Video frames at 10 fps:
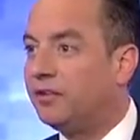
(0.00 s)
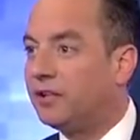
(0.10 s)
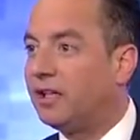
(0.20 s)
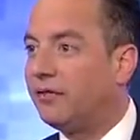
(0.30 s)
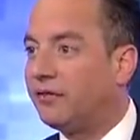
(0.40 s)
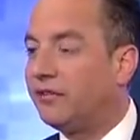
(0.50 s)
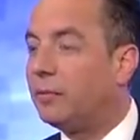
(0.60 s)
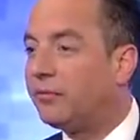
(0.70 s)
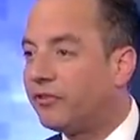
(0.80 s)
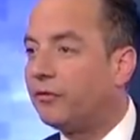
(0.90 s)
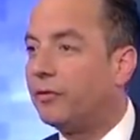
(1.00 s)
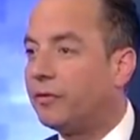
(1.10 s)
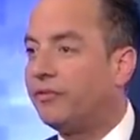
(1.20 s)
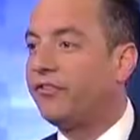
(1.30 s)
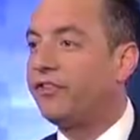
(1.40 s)
is going to have some sort
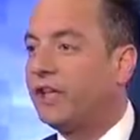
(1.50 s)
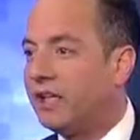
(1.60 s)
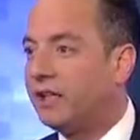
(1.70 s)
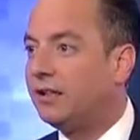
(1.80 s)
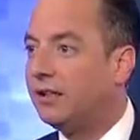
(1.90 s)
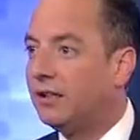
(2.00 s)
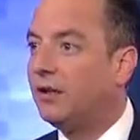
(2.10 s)
of say